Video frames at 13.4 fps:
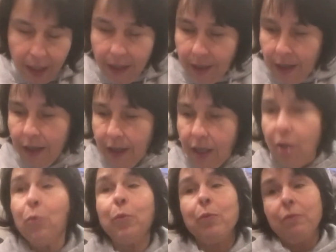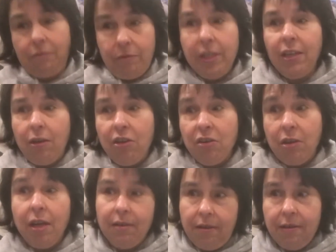Ah, we are,
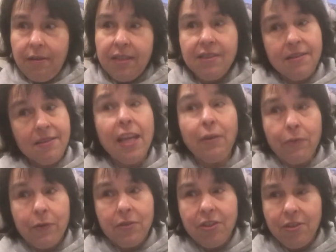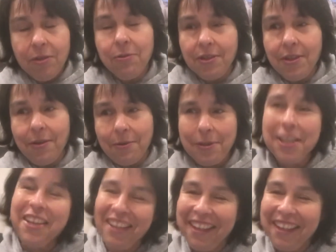uh, it's safer to use those.